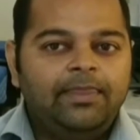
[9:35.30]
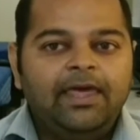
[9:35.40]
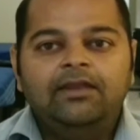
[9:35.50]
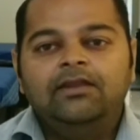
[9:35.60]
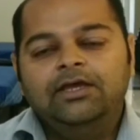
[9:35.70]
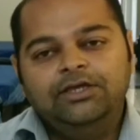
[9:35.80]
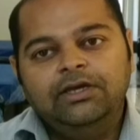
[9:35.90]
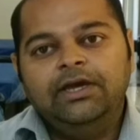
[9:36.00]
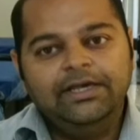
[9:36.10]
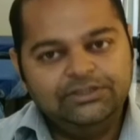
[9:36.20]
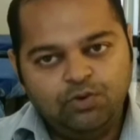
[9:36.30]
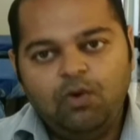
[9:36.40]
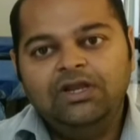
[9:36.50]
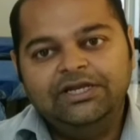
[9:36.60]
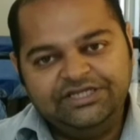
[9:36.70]
then his
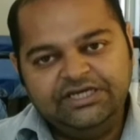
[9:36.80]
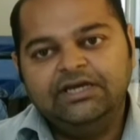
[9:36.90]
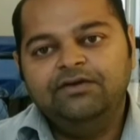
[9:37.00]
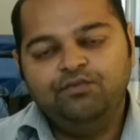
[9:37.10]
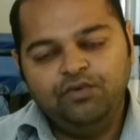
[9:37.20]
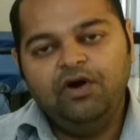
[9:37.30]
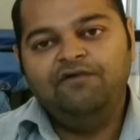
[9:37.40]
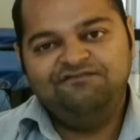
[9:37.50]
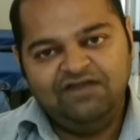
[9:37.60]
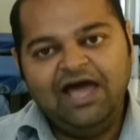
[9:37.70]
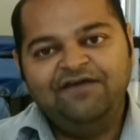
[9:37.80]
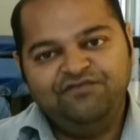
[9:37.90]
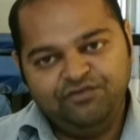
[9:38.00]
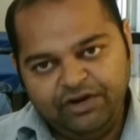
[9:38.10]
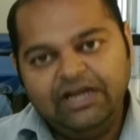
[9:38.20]
quality of life
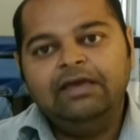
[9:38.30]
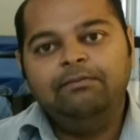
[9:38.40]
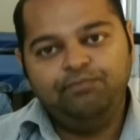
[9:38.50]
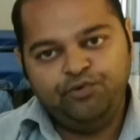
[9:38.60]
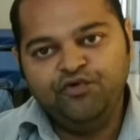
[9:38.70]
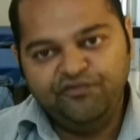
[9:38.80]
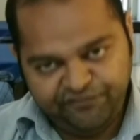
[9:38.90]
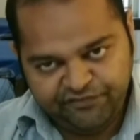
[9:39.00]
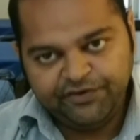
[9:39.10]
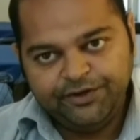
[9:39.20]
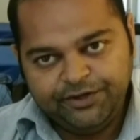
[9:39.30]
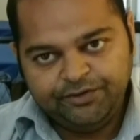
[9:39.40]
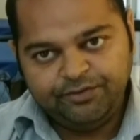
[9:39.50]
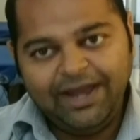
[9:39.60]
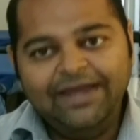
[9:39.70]
will really improve,
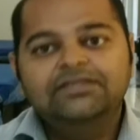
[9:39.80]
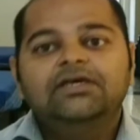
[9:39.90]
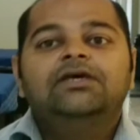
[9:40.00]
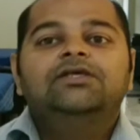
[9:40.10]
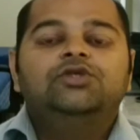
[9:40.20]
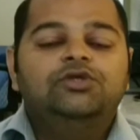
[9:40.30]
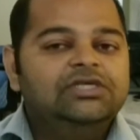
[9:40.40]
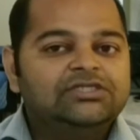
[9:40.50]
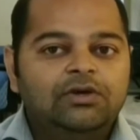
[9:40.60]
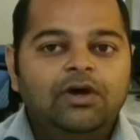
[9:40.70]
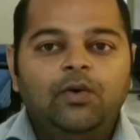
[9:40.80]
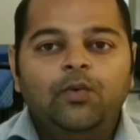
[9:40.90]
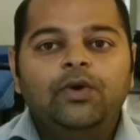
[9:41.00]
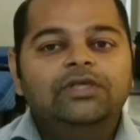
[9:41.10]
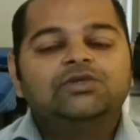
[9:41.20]
right? So
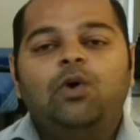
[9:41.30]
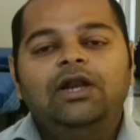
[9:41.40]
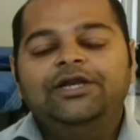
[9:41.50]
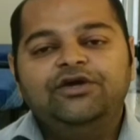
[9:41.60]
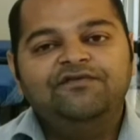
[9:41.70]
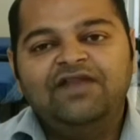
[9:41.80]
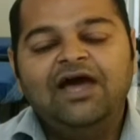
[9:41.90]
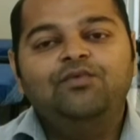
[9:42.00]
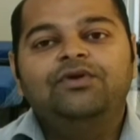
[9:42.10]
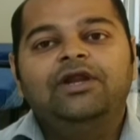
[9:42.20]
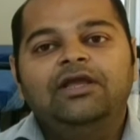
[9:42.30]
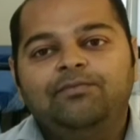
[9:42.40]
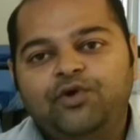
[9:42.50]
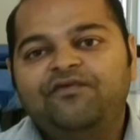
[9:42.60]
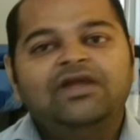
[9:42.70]
his quality of life will really
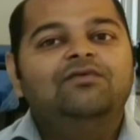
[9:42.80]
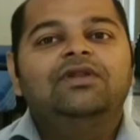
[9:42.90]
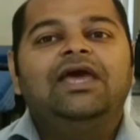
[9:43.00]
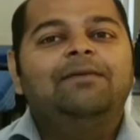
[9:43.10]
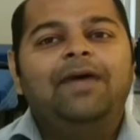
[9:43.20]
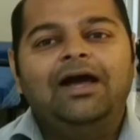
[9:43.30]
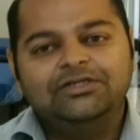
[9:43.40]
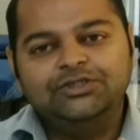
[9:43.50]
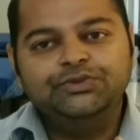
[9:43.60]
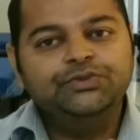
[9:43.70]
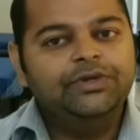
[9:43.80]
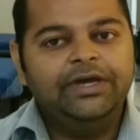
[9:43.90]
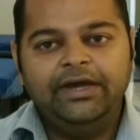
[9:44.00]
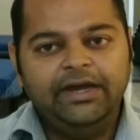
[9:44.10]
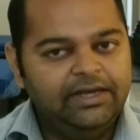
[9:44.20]
improve, and he will get back to
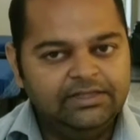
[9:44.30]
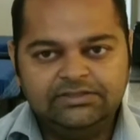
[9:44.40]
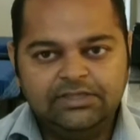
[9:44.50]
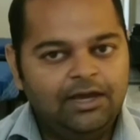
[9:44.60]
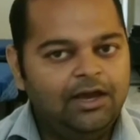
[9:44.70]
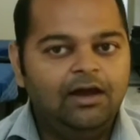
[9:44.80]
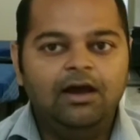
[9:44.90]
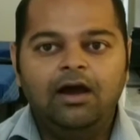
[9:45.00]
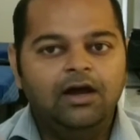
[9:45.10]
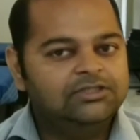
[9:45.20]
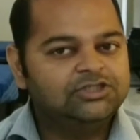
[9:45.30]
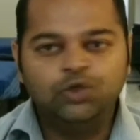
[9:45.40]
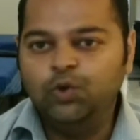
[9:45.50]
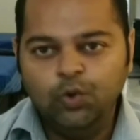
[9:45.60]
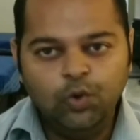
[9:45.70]
his
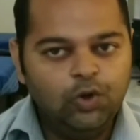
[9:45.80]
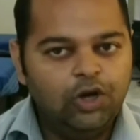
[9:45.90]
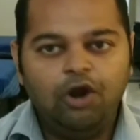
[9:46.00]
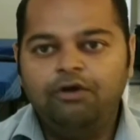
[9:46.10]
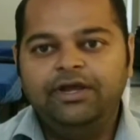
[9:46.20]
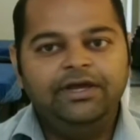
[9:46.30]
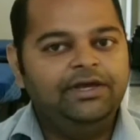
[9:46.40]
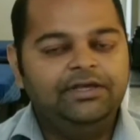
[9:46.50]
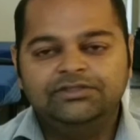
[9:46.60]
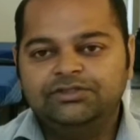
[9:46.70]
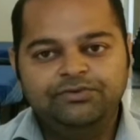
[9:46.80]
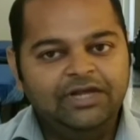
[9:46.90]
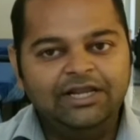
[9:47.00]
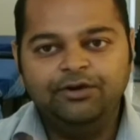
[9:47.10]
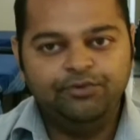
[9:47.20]
school or his
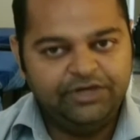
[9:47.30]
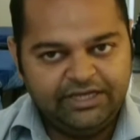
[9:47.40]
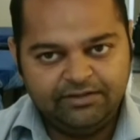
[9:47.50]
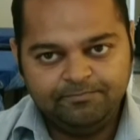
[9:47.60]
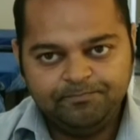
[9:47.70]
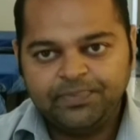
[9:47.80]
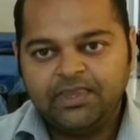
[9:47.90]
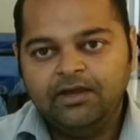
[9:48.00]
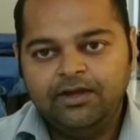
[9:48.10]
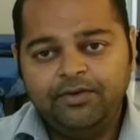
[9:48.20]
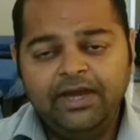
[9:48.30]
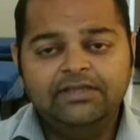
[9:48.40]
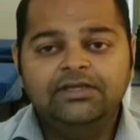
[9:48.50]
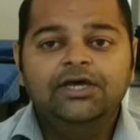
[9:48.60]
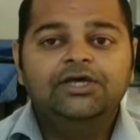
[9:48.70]
daily routine,
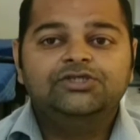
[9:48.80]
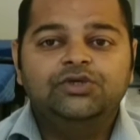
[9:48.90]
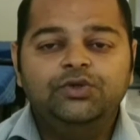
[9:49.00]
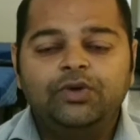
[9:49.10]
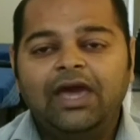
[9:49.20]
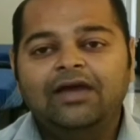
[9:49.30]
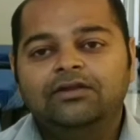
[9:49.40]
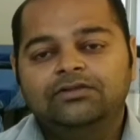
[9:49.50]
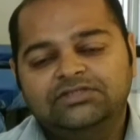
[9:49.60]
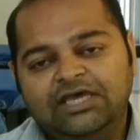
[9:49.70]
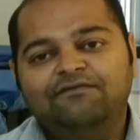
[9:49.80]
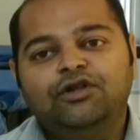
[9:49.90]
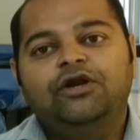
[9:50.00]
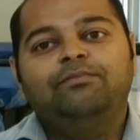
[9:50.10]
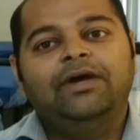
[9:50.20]
right? So you can save a
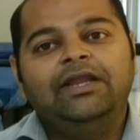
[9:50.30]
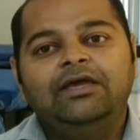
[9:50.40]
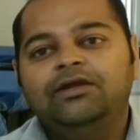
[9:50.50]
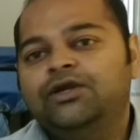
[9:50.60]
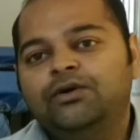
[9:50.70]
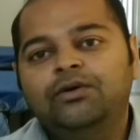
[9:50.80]
lot of money,